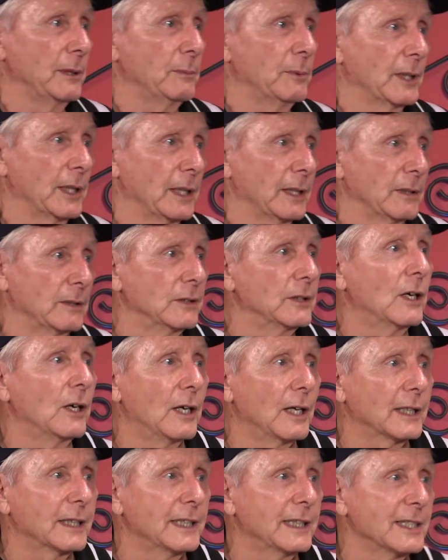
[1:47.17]
playing
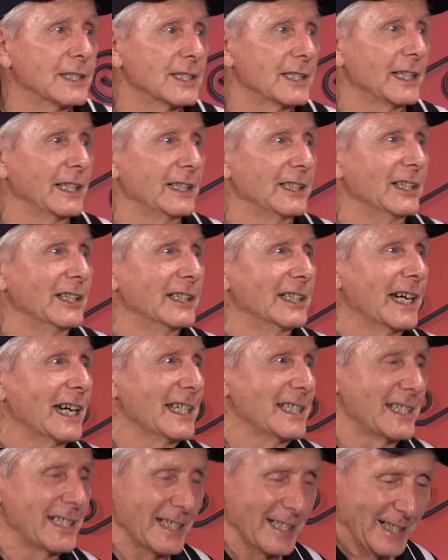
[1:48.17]
hockey instead of young
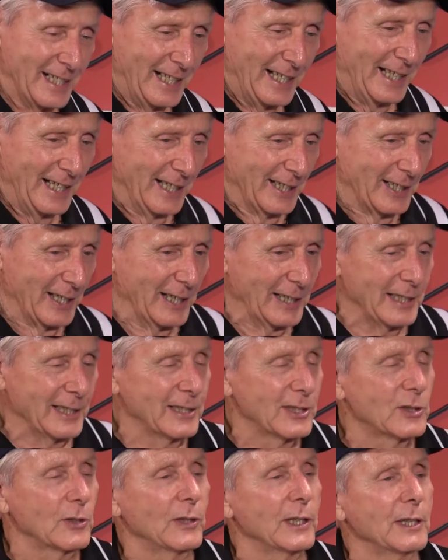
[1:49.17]
guys, and, and
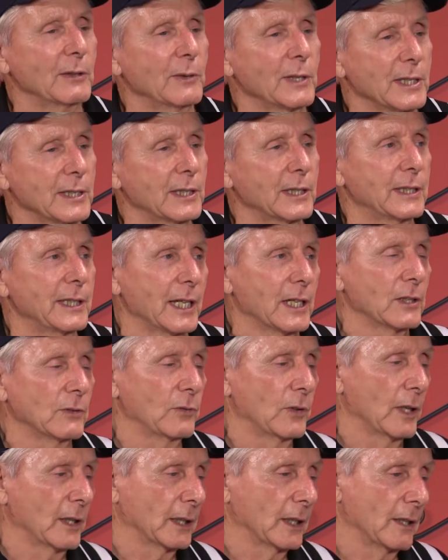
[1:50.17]
so anyways, it attendance
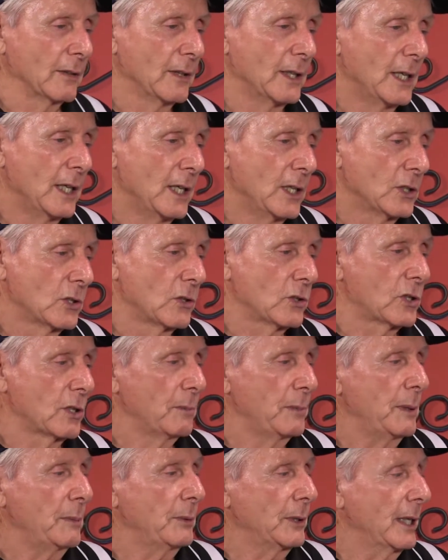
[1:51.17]
falling off. So some
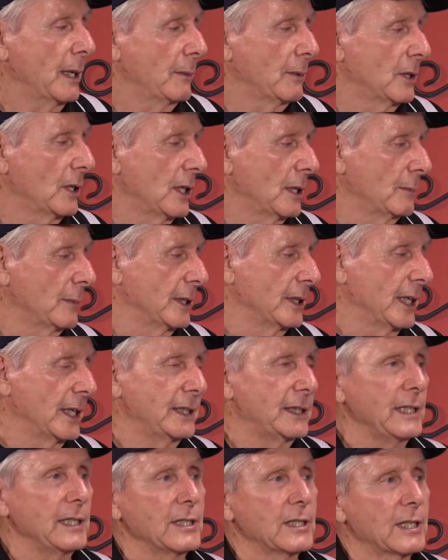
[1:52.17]
people came along by
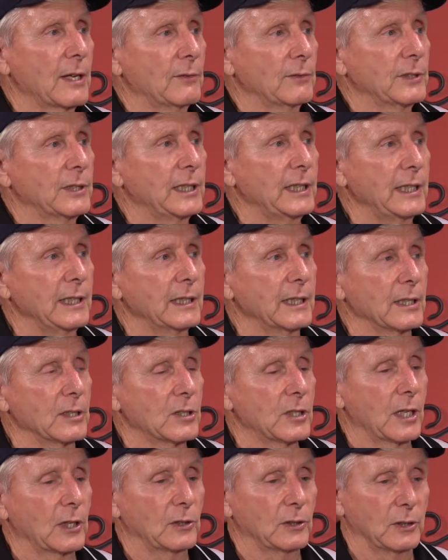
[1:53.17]
1917 and
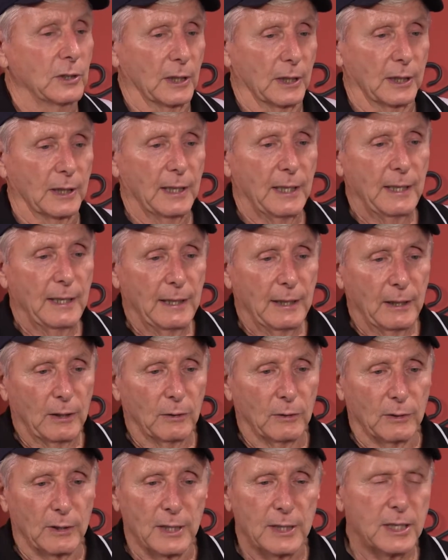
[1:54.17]
said, look,
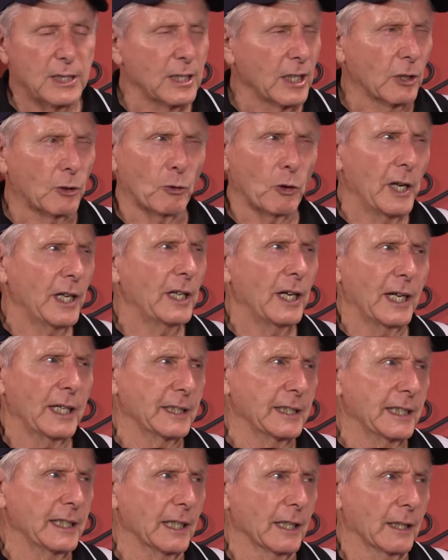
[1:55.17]
this is a great
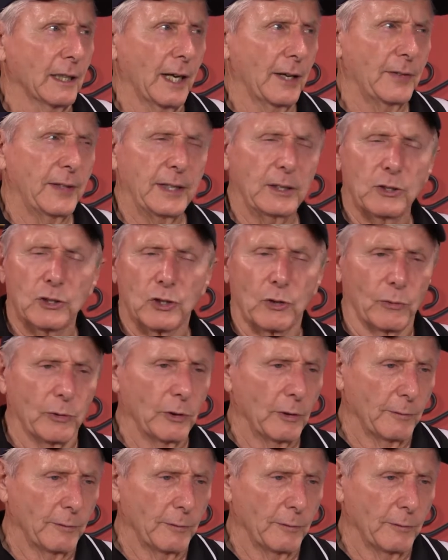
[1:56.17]
idea. I think there's a real